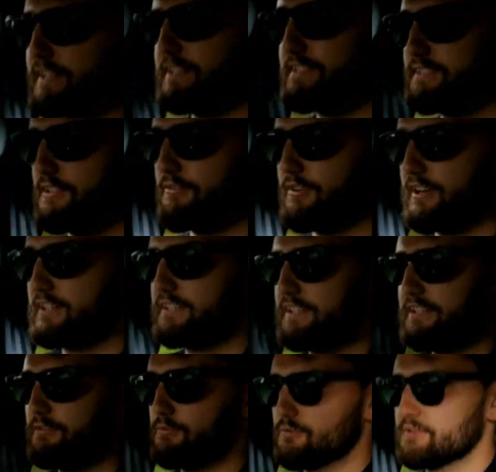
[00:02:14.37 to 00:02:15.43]
is
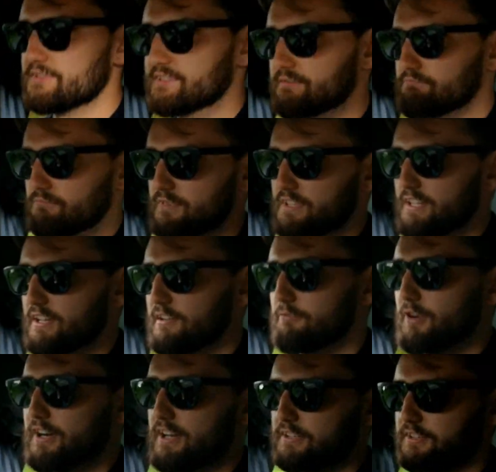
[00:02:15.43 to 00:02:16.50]
directly, or is
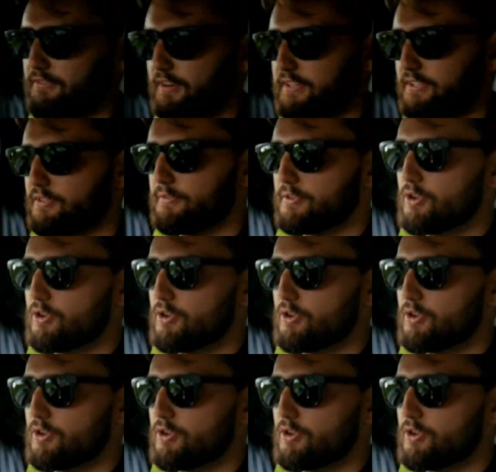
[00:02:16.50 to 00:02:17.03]
a direct